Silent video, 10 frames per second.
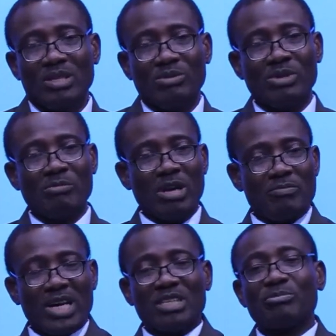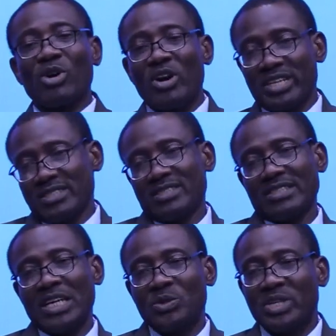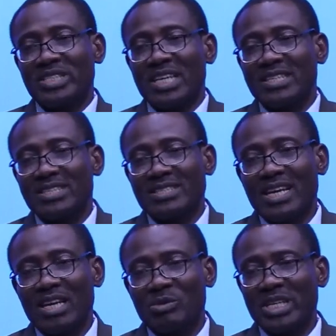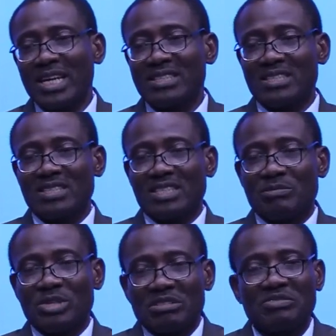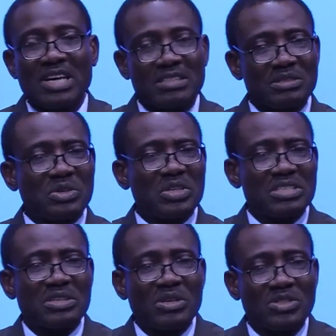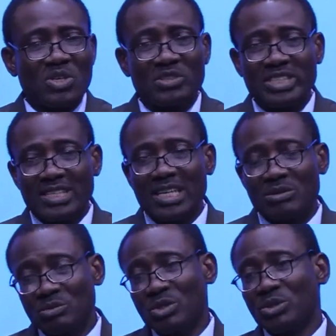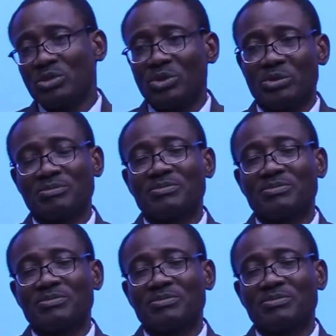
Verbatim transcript: Remember the boy that donated his, uh, whether it is his breakfast or his lunch or dinner, we don't know.